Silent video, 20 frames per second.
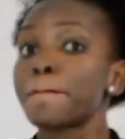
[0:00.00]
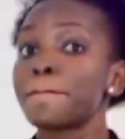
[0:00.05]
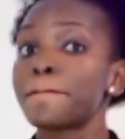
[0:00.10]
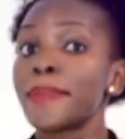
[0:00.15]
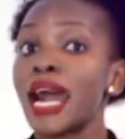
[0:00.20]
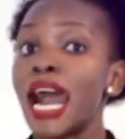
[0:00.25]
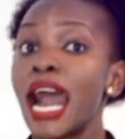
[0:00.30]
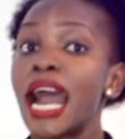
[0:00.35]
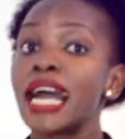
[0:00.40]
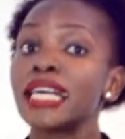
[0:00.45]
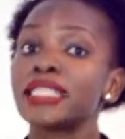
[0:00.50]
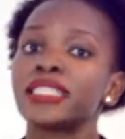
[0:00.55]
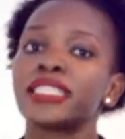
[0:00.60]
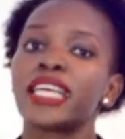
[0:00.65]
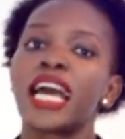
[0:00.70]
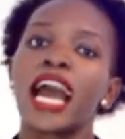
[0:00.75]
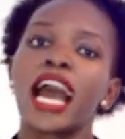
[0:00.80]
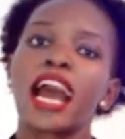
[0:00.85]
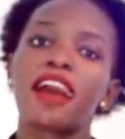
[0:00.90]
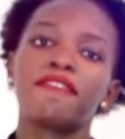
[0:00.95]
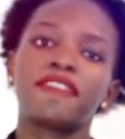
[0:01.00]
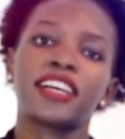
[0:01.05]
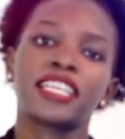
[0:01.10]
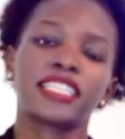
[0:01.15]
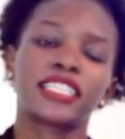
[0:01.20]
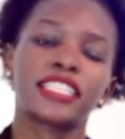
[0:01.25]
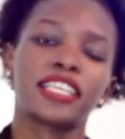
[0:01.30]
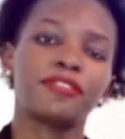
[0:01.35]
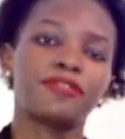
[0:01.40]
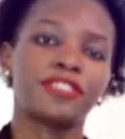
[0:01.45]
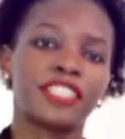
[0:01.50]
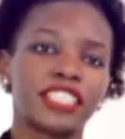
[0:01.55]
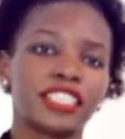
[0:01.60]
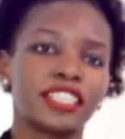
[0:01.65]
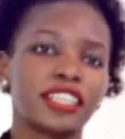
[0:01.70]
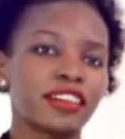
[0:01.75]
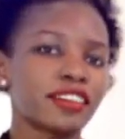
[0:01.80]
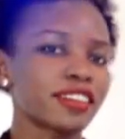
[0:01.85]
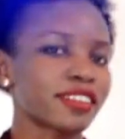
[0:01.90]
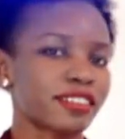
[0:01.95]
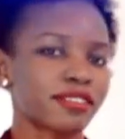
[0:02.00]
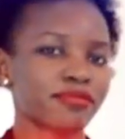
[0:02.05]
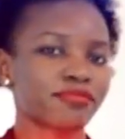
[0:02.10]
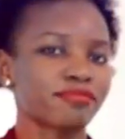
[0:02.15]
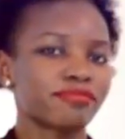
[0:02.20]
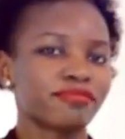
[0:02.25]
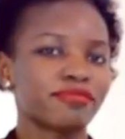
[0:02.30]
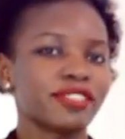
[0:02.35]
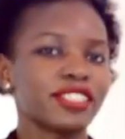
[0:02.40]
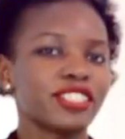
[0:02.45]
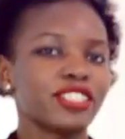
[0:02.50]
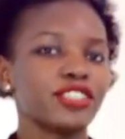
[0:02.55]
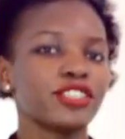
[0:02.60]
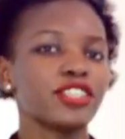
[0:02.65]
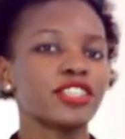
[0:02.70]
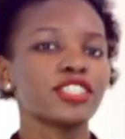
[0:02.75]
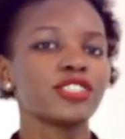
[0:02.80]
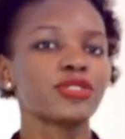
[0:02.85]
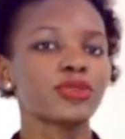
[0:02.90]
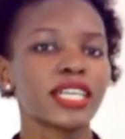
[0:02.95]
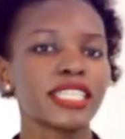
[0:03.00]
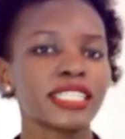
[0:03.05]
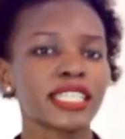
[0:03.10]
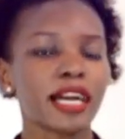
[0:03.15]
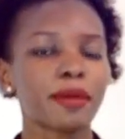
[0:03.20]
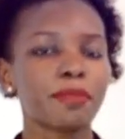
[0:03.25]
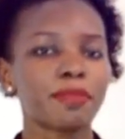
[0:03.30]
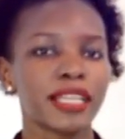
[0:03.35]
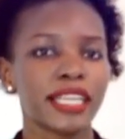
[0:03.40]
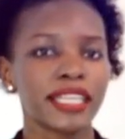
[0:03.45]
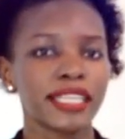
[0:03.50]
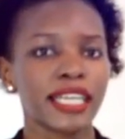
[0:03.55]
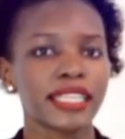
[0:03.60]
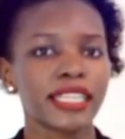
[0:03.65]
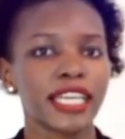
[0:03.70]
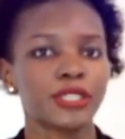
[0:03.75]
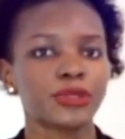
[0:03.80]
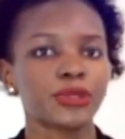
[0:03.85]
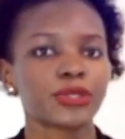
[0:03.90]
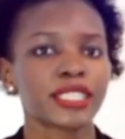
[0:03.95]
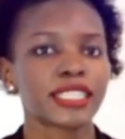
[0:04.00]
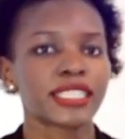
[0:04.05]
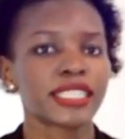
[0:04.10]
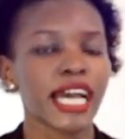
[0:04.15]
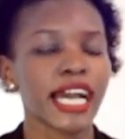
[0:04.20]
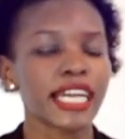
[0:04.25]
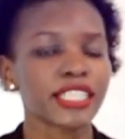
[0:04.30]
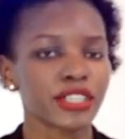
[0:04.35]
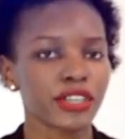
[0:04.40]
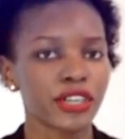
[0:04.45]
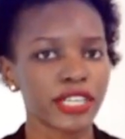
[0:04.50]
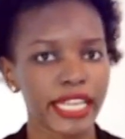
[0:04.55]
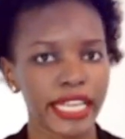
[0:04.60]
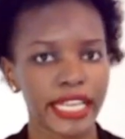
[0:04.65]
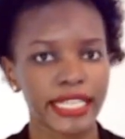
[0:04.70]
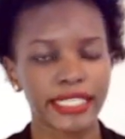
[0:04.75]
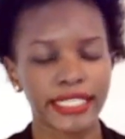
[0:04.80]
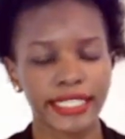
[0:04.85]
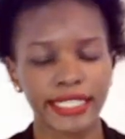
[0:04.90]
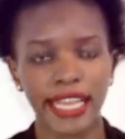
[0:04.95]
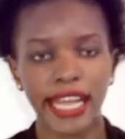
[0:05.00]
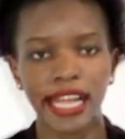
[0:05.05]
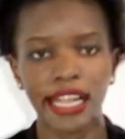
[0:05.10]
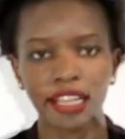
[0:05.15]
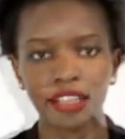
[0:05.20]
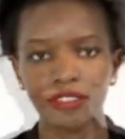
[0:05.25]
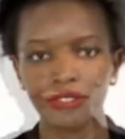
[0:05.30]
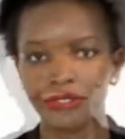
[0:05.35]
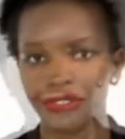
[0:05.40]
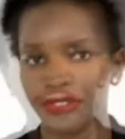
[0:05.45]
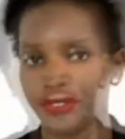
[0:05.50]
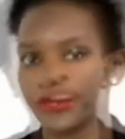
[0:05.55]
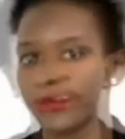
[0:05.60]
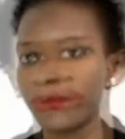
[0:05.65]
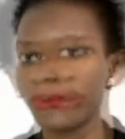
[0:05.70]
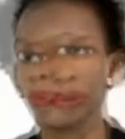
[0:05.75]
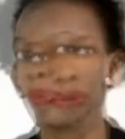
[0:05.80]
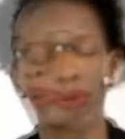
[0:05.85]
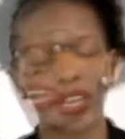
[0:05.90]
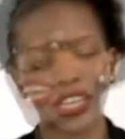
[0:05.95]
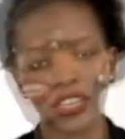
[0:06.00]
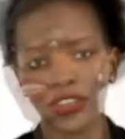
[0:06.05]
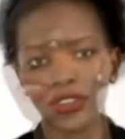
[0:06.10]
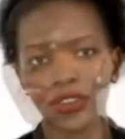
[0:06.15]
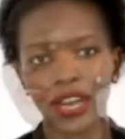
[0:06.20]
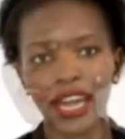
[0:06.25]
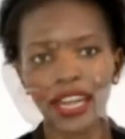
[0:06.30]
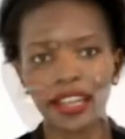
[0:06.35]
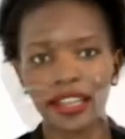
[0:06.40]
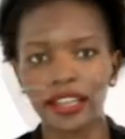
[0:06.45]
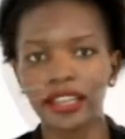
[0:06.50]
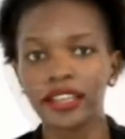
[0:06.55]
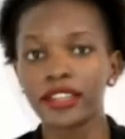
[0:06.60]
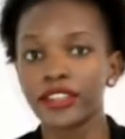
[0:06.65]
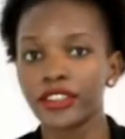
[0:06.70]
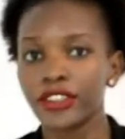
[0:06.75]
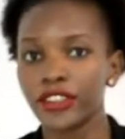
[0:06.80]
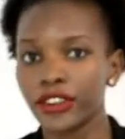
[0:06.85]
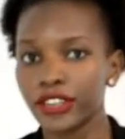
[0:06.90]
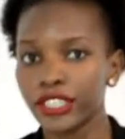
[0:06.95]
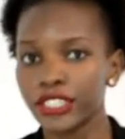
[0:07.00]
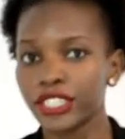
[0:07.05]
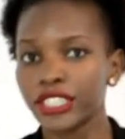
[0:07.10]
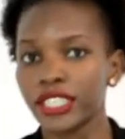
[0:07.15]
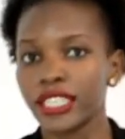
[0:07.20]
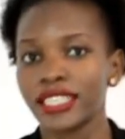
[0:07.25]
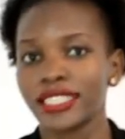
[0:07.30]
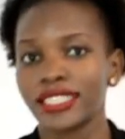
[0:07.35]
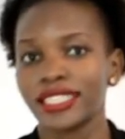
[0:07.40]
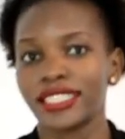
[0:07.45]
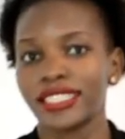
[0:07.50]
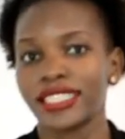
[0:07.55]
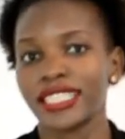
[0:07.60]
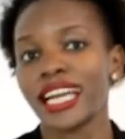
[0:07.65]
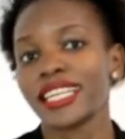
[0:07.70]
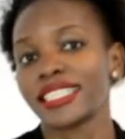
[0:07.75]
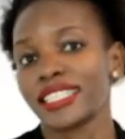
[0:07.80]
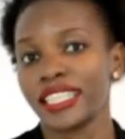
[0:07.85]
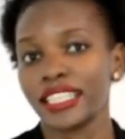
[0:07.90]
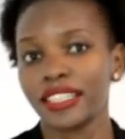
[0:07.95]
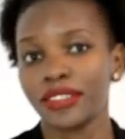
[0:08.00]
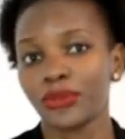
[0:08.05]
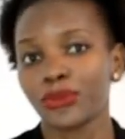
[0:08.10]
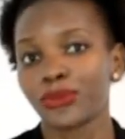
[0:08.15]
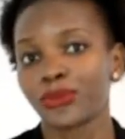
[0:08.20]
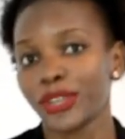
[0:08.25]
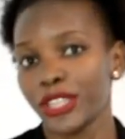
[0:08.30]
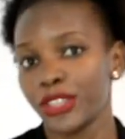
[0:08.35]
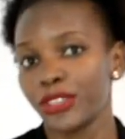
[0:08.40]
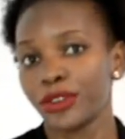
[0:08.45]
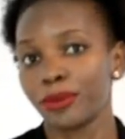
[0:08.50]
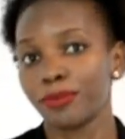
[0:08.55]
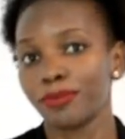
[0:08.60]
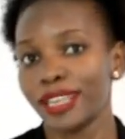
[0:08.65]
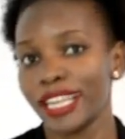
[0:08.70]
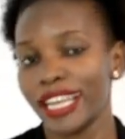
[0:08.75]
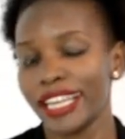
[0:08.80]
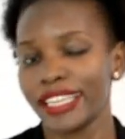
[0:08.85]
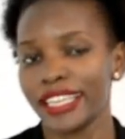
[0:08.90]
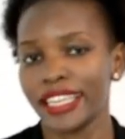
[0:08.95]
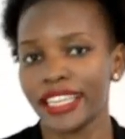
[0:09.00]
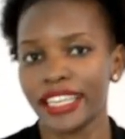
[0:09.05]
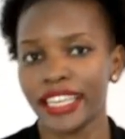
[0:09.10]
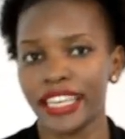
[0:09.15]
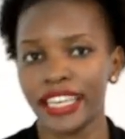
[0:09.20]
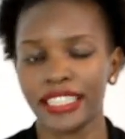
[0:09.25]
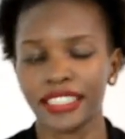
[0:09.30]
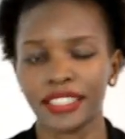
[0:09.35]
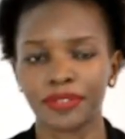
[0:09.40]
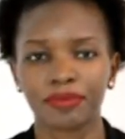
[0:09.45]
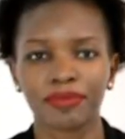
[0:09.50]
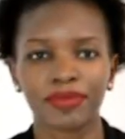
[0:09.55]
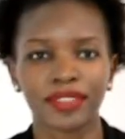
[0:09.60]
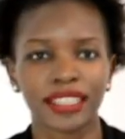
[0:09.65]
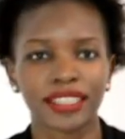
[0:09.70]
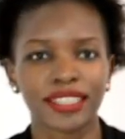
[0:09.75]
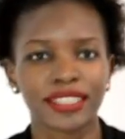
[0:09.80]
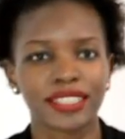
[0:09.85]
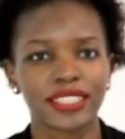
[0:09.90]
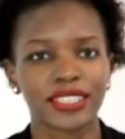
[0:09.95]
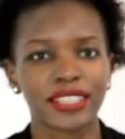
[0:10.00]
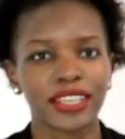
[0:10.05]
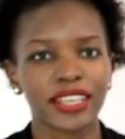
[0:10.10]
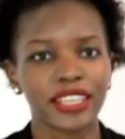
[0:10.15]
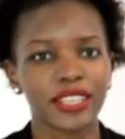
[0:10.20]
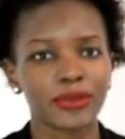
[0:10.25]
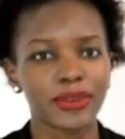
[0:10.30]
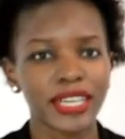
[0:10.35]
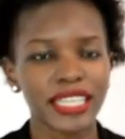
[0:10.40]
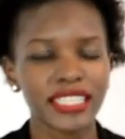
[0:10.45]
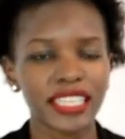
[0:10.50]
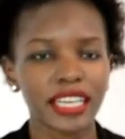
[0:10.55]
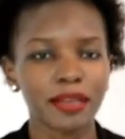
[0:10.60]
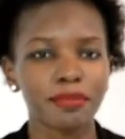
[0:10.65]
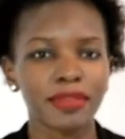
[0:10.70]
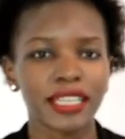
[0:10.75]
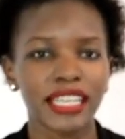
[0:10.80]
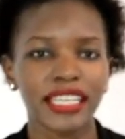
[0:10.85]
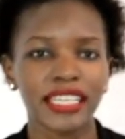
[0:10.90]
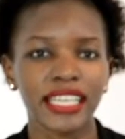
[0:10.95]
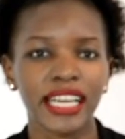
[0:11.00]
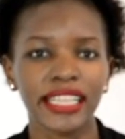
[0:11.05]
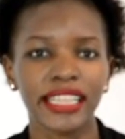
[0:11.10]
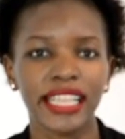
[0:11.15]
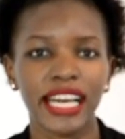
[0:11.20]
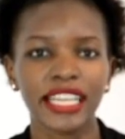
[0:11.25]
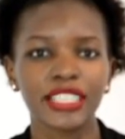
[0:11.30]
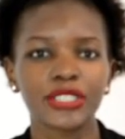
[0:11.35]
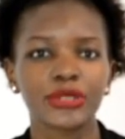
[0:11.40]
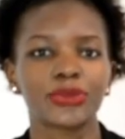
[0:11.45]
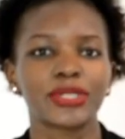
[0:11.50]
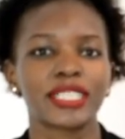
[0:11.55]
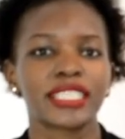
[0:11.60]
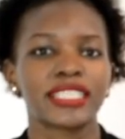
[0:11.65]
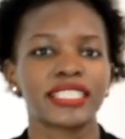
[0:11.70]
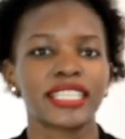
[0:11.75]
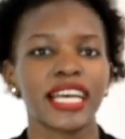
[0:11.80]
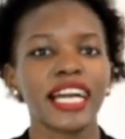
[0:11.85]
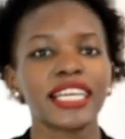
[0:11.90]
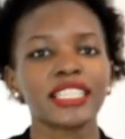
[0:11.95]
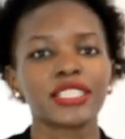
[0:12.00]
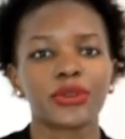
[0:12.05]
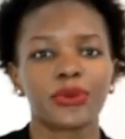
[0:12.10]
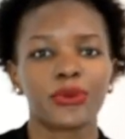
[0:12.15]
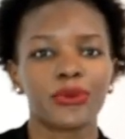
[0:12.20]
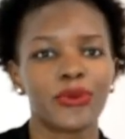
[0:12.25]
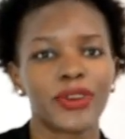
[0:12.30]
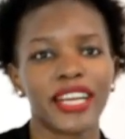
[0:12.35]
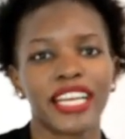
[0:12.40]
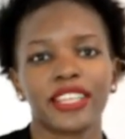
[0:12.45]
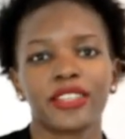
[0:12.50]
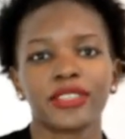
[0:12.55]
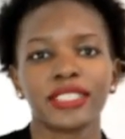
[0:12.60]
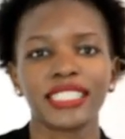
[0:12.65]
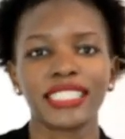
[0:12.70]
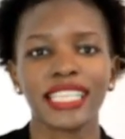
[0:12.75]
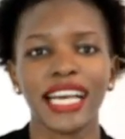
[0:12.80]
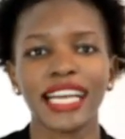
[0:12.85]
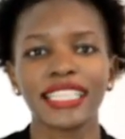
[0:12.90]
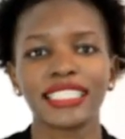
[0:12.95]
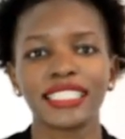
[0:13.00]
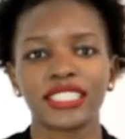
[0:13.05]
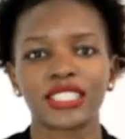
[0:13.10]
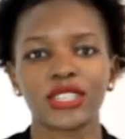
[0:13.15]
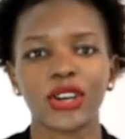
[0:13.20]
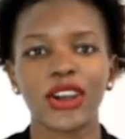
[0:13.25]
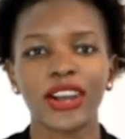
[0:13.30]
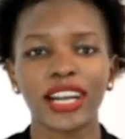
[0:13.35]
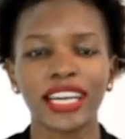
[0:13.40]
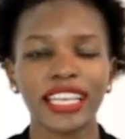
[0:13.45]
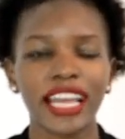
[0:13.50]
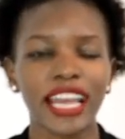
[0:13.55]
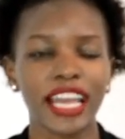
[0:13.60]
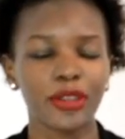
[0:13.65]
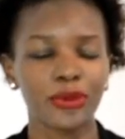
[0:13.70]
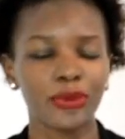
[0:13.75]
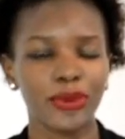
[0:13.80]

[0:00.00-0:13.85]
must have a safety lock. You don't want a blender that would start on itself when you are not started with your blending yet. So you want a blender that will start when you start it on, and